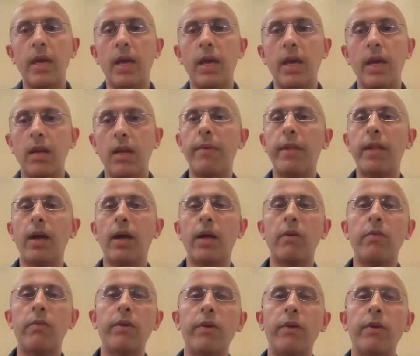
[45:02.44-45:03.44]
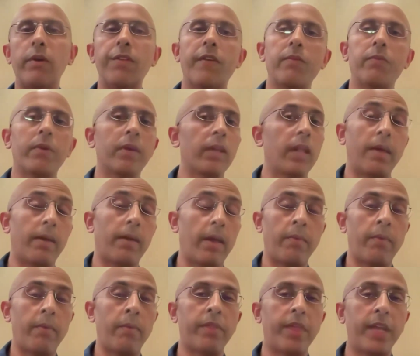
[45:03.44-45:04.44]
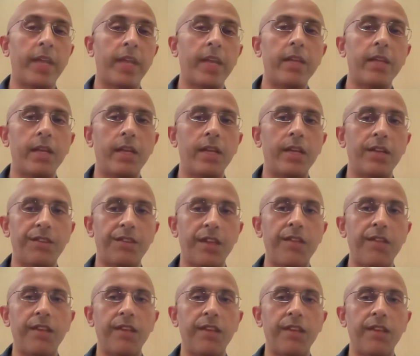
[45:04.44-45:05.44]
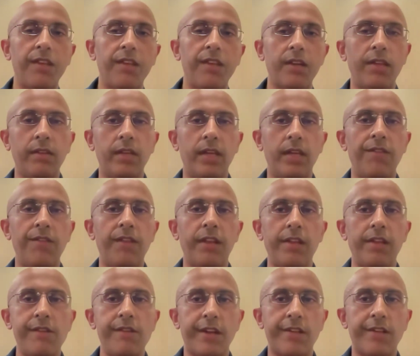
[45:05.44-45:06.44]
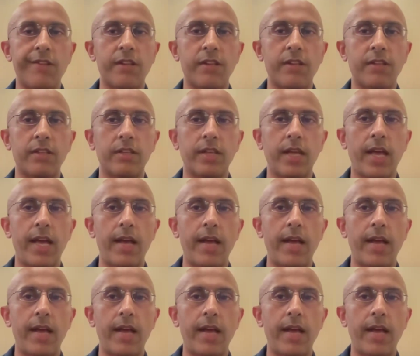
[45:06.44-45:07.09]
Yeah, look, I mean, I always find with any disease that needs an injection,